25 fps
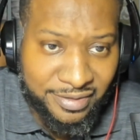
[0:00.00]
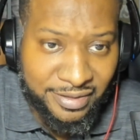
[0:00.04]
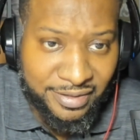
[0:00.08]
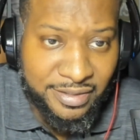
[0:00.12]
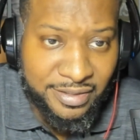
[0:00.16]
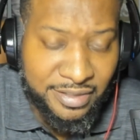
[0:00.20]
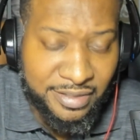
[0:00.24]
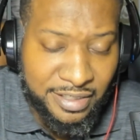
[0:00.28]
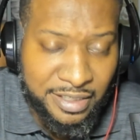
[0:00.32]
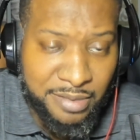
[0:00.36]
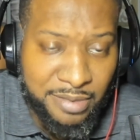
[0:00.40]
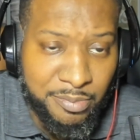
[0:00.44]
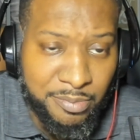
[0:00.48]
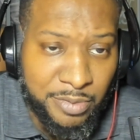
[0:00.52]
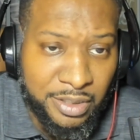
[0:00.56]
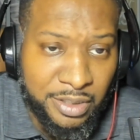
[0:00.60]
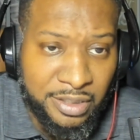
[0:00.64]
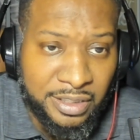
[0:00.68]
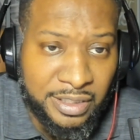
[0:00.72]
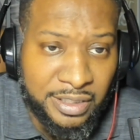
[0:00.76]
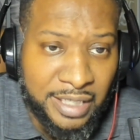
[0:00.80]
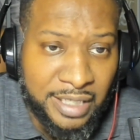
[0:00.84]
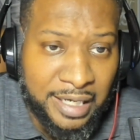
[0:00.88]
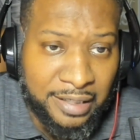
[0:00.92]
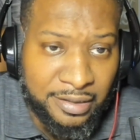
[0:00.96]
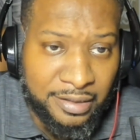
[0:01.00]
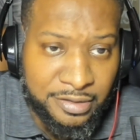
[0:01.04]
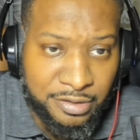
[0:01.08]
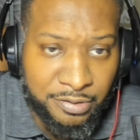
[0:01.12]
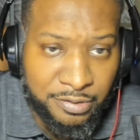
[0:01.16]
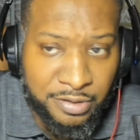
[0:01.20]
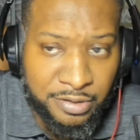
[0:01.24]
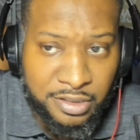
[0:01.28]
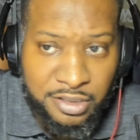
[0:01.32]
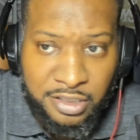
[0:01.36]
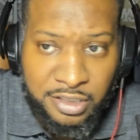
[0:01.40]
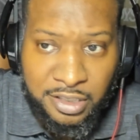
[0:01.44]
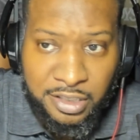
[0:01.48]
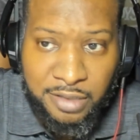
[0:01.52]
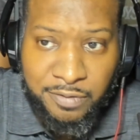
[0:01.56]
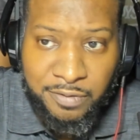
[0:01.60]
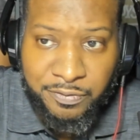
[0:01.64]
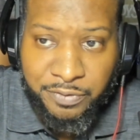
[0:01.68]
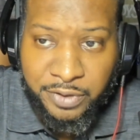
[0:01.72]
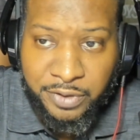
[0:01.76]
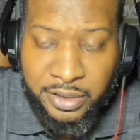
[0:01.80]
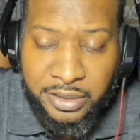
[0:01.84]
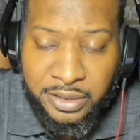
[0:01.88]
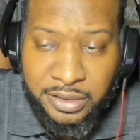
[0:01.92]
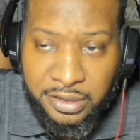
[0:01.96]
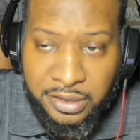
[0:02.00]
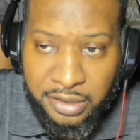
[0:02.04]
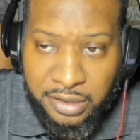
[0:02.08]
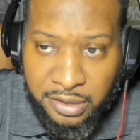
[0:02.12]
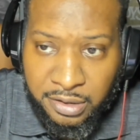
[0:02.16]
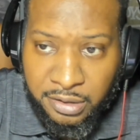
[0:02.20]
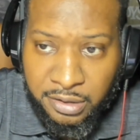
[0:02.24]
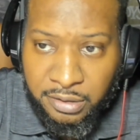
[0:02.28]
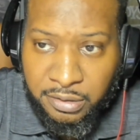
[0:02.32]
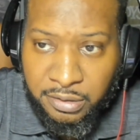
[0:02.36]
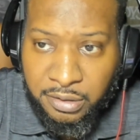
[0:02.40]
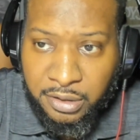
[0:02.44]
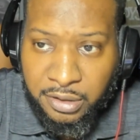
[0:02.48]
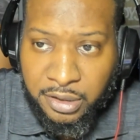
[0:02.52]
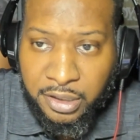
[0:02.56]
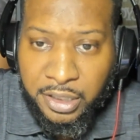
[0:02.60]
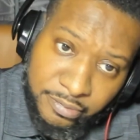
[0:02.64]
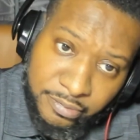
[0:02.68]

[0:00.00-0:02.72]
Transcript: sixteen million dollars on his team-friendly deal.